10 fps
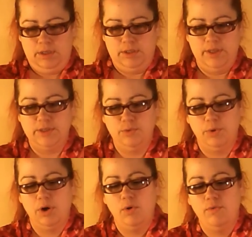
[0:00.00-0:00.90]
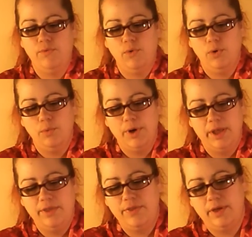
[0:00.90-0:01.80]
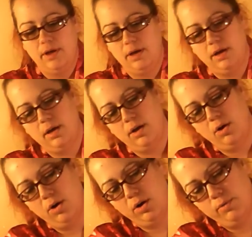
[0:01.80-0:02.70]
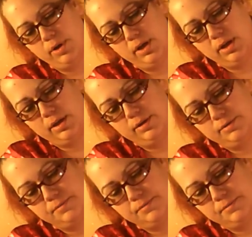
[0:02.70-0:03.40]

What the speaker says: So that's what we're going for with our Gorilla Glue.